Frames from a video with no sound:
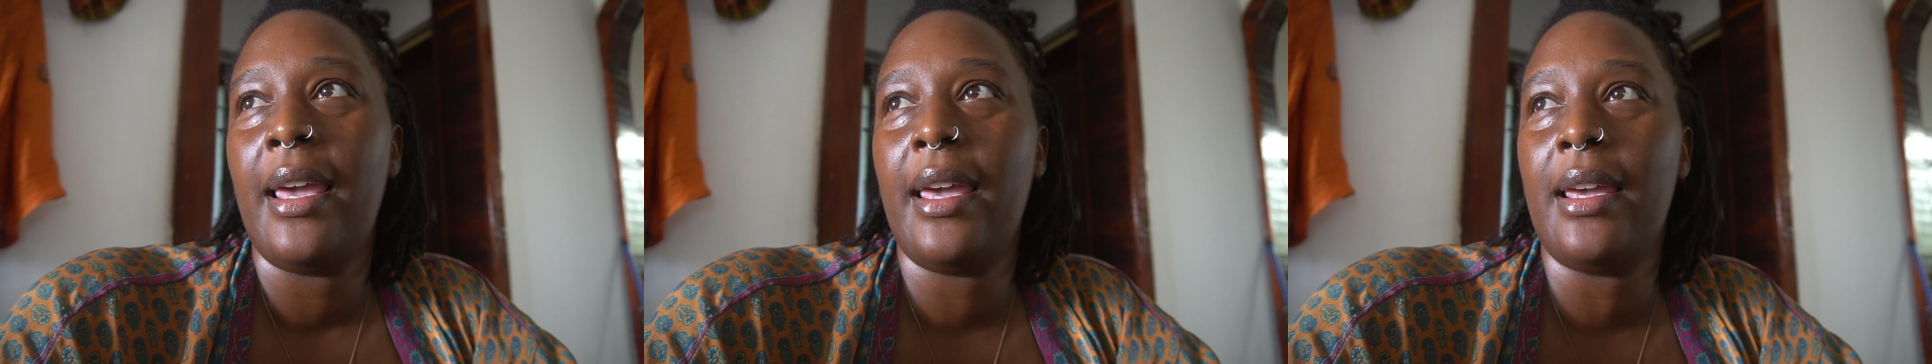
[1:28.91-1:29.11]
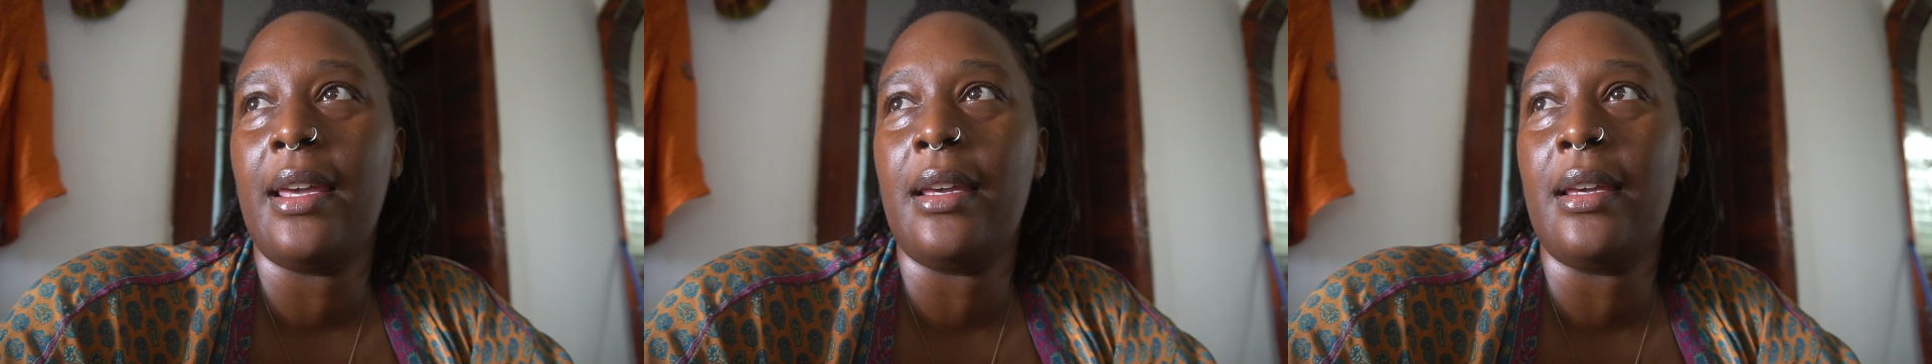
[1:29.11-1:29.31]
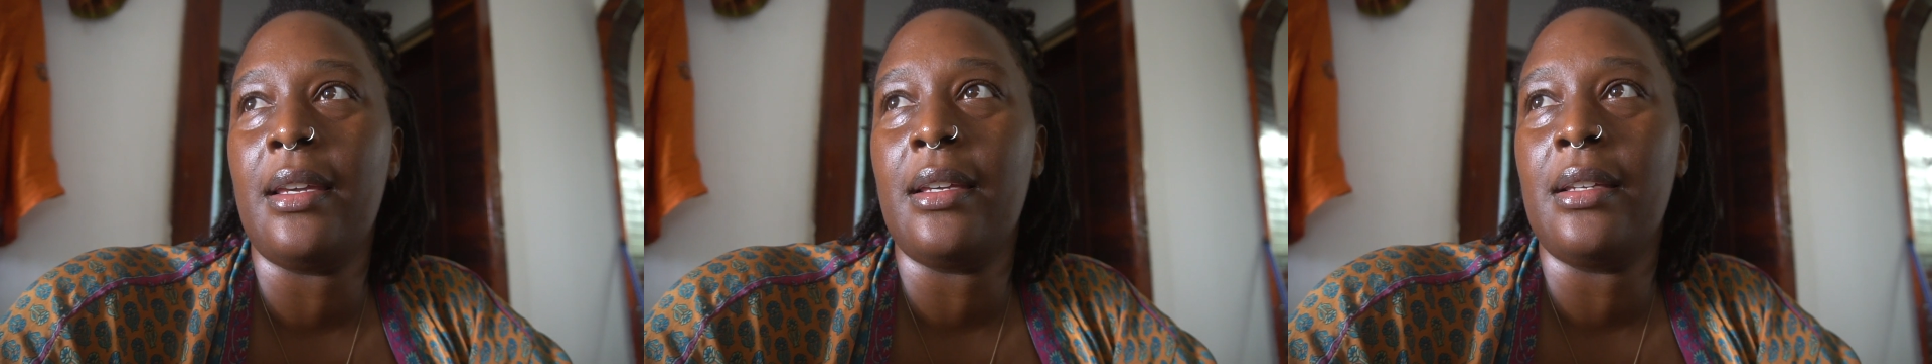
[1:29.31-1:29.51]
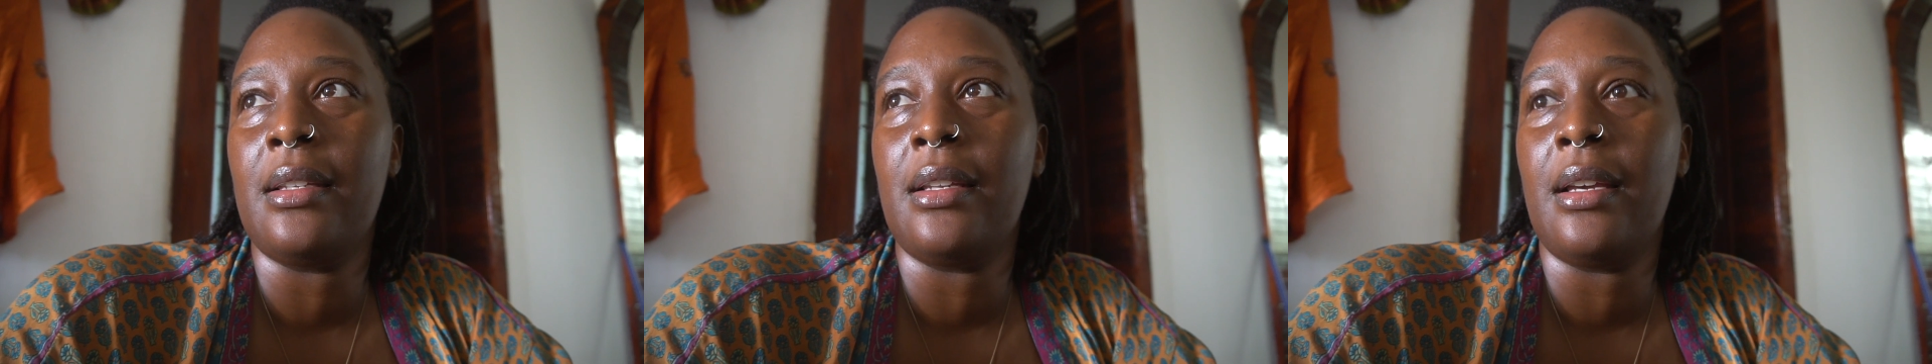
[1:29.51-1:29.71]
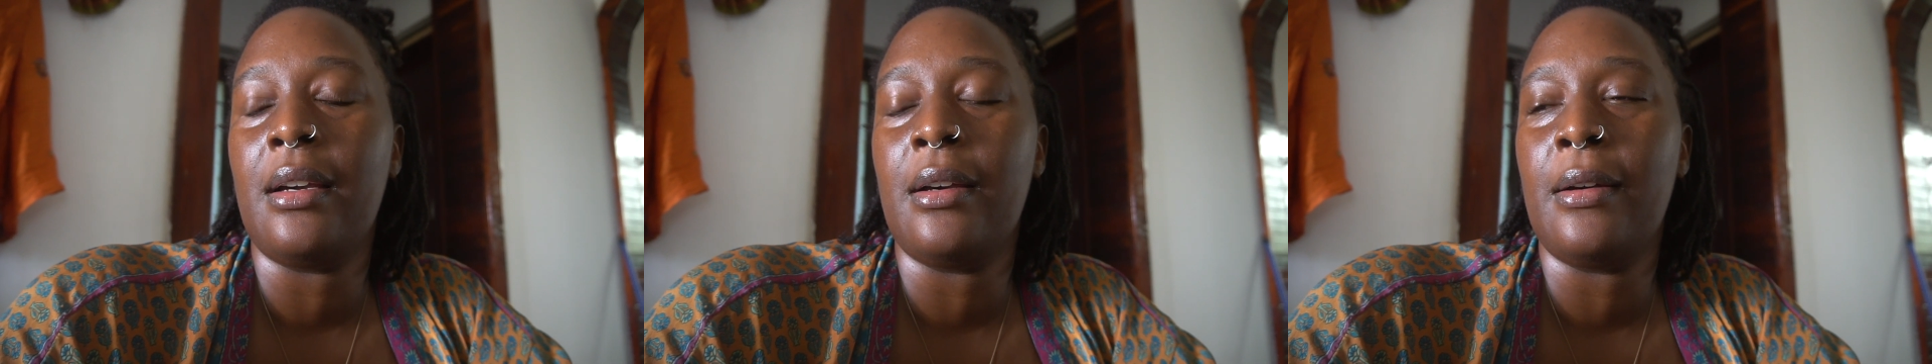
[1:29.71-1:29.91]

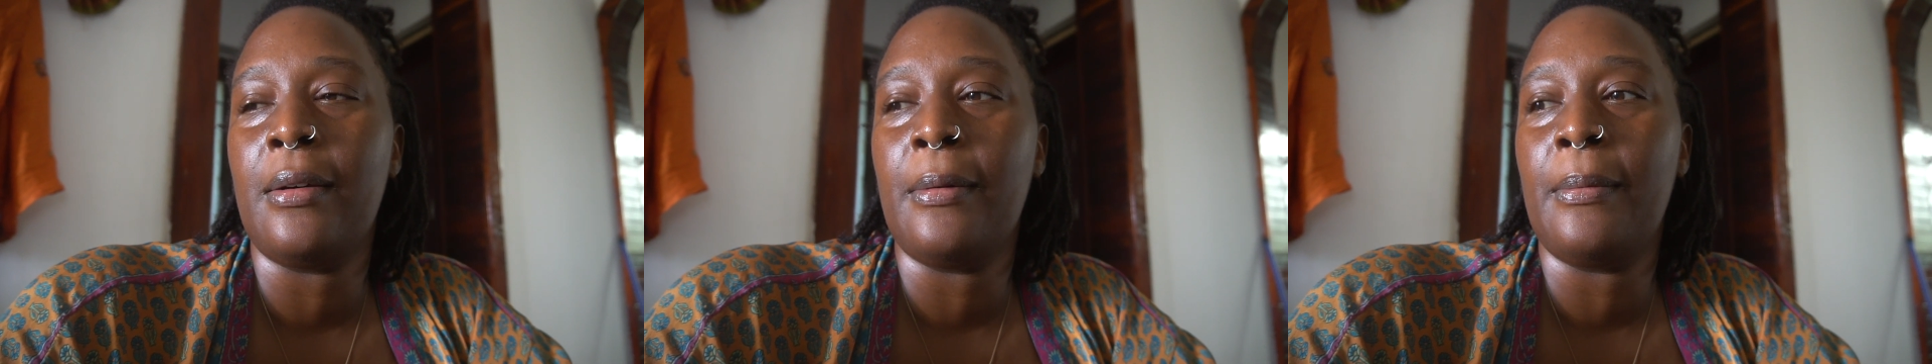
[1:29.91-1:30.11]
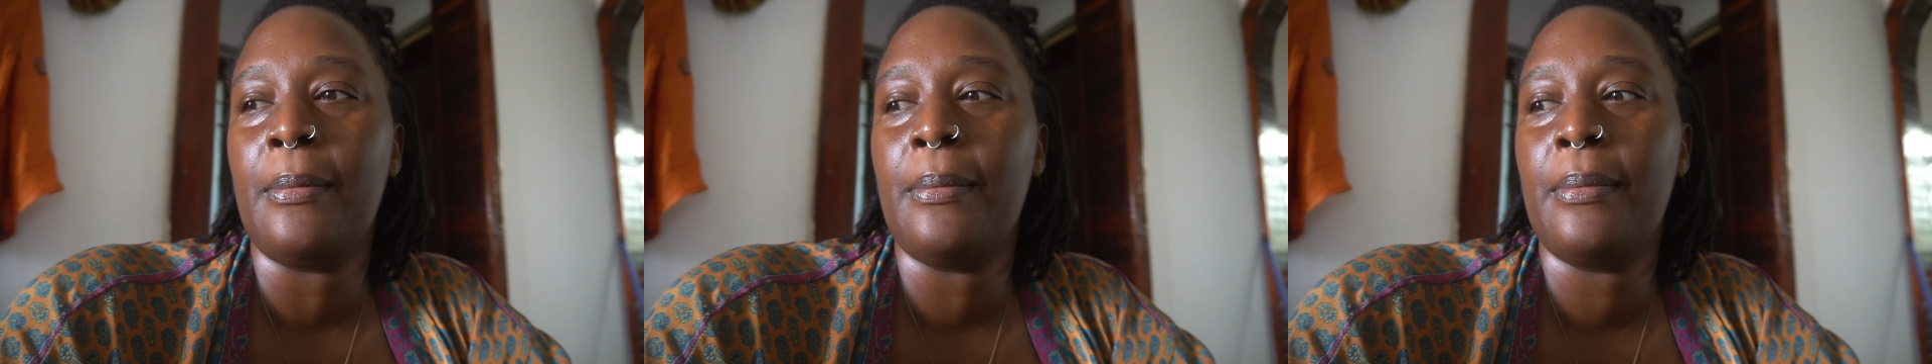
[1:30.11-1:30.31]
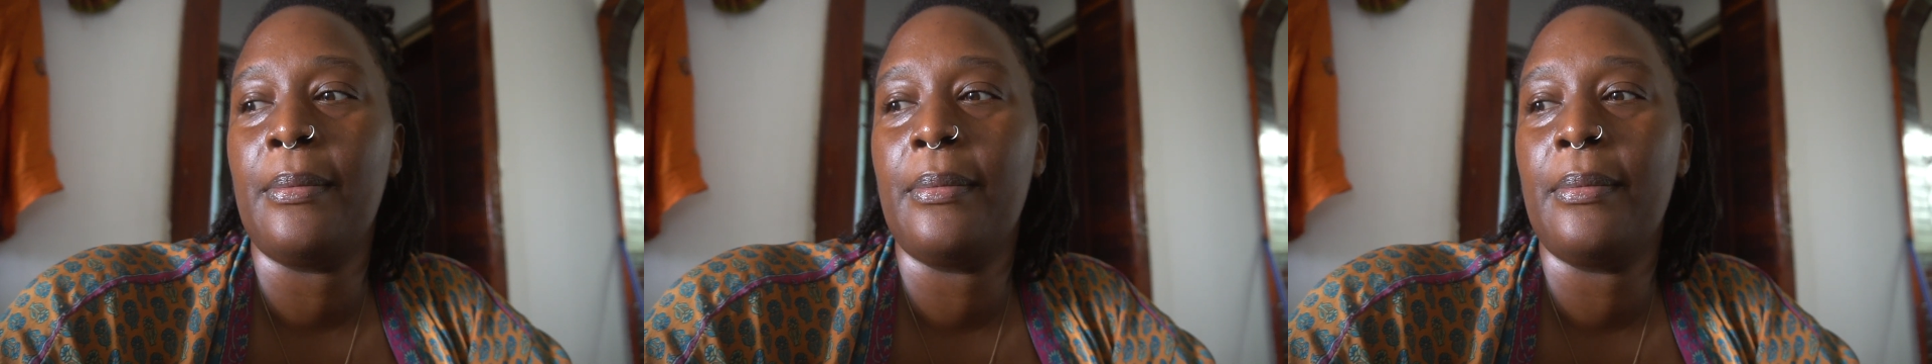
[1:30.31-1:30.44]
and um,